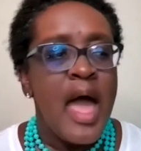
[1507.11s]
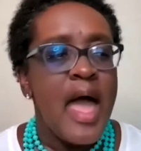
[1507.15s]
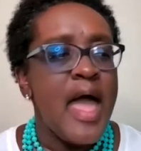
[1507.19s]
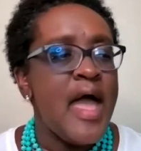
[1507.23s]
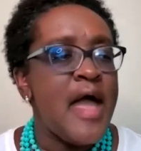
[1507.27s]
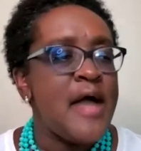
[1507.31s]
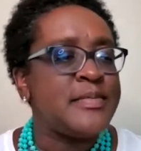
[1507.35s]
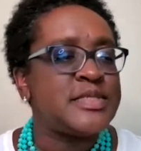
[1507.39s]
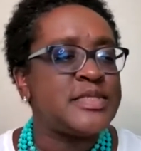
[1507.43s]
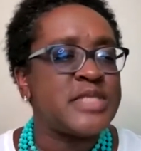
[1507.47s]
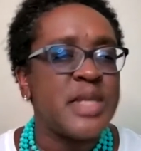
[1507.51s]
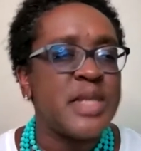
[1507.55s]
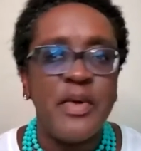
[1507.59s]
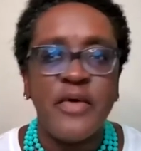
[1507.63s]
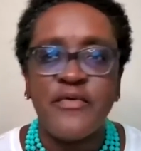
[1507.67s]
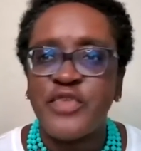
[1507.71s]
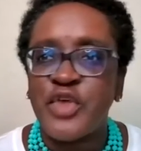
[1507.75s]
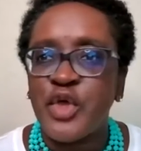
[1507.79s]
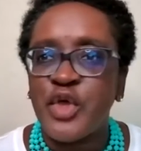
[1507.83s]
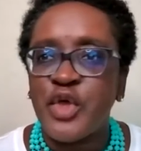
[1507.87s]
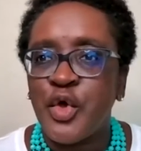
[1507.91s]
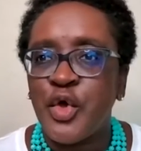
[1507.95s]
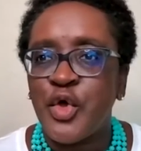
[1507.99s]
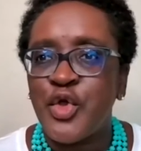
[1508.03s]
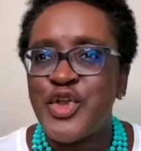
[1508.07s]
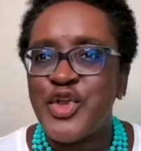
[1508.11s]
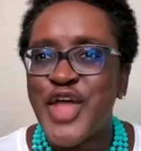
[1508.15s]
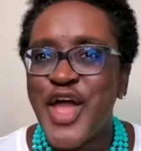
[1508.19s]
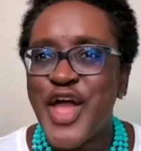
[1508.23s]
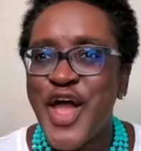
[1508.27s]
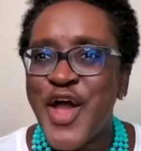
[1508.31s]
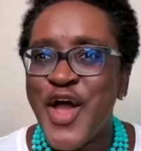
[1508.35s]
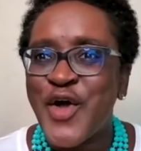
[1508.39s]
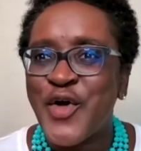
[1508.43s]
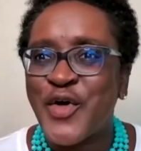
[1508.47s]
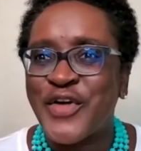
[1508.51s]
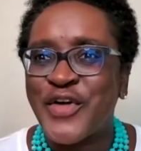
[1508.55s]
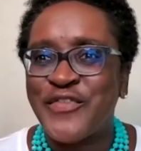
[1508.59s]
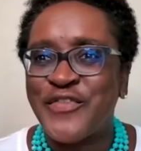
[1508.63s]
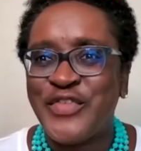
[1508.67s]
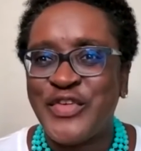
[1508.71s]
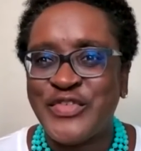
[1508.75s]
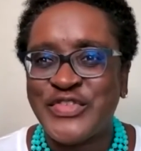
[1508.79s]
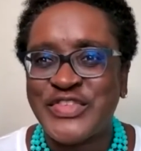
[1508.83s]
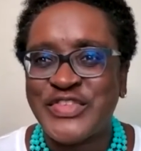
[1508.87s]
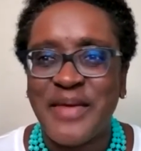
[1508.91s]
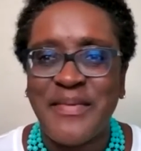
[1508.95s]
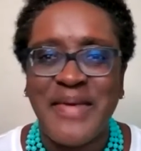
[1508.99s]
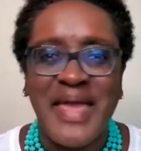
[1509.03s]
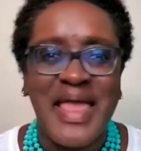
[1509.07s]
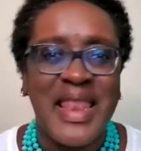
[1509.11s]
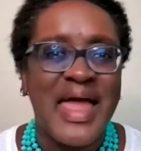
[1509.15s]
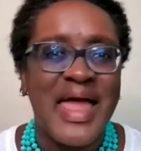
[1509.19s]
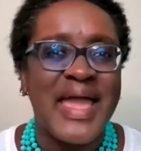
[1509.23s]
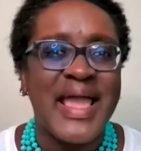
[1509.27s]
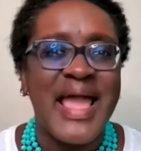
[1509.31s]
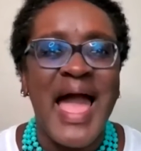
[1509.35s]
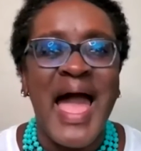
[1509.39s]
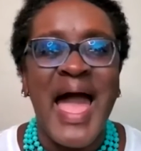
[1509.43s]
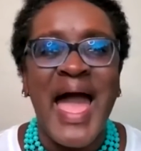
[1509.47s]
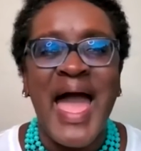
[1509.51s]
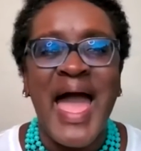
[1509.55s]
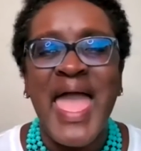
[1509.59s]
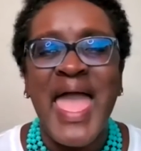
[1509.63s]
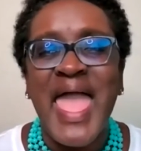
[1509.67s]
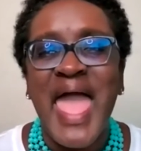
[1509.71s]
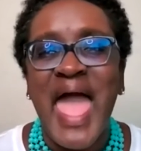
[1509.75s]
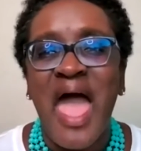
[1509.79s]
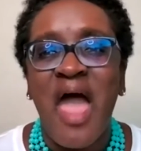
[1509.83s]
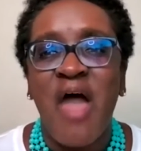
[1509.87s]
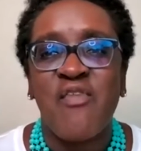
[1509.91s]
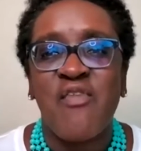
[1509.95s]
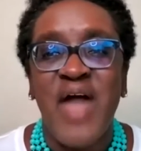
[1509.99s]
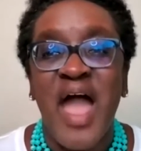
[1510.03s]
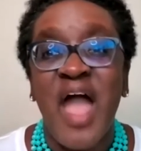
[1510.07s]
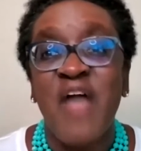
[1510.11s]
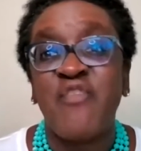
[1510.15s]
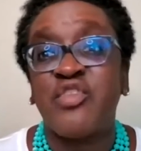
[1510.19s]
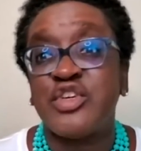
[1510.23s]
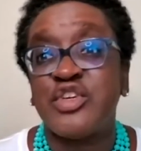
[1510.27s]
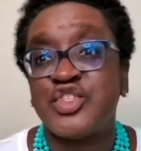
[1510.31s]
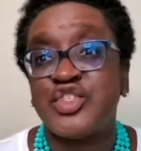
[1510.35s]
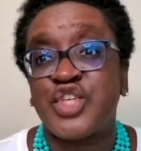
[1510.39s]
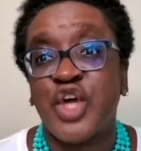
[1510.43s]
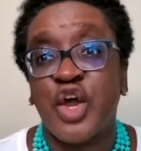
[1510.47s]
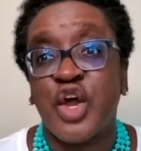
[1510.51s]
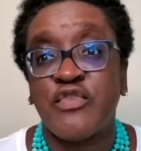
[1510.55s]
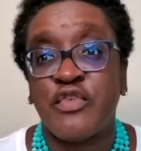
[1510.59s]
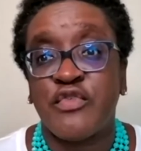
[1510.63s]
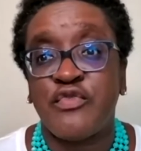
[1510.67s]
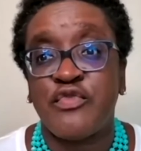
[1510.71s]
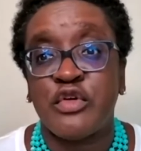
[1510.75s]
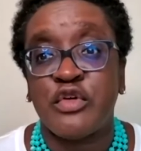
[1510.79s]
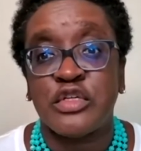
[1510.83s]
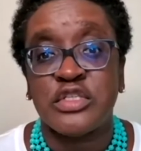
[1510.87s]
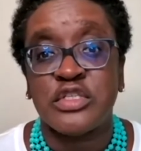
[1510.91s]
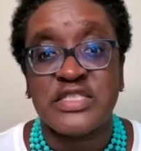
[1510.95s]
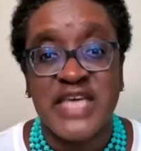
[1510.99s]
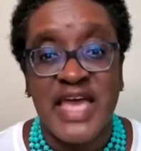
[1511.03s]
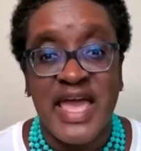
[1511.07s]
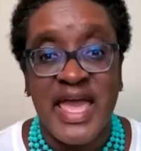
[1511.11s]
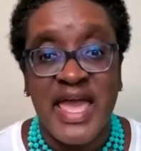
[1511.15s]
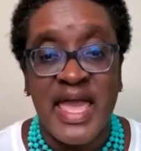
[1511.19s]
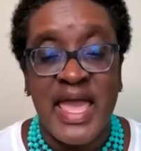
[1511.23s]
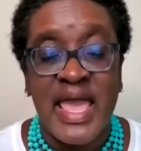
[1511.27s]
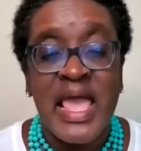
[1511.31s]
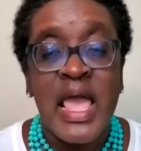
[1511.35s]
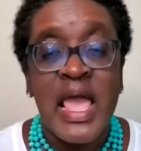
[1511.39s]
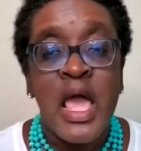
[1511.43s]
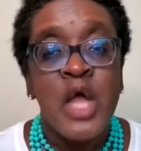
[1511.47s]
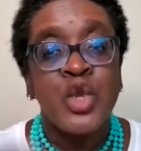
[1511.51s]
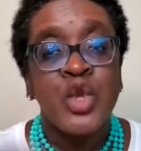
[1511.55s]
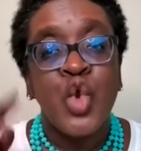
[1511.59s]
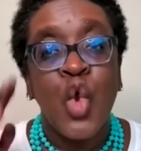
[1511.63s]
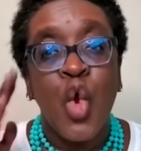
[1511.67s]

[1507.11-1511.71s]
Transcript: Um, some of you who know or if you've seen me, like I have, I reserve a full day.